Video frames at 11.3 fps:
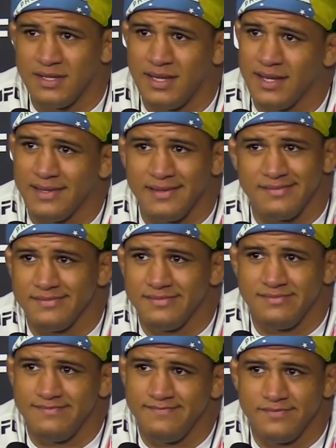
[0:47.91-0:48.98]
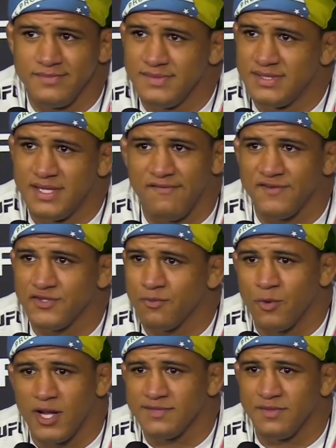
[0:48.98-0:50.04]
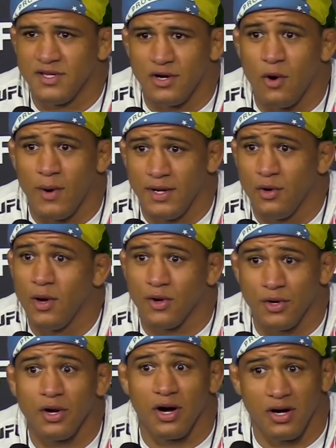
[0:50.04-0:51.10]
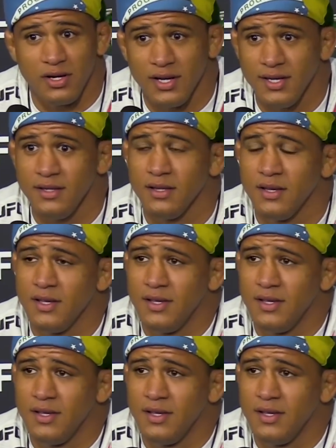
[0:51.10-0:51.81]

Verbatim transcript: like nothing surprised me at all. I know it could hurt him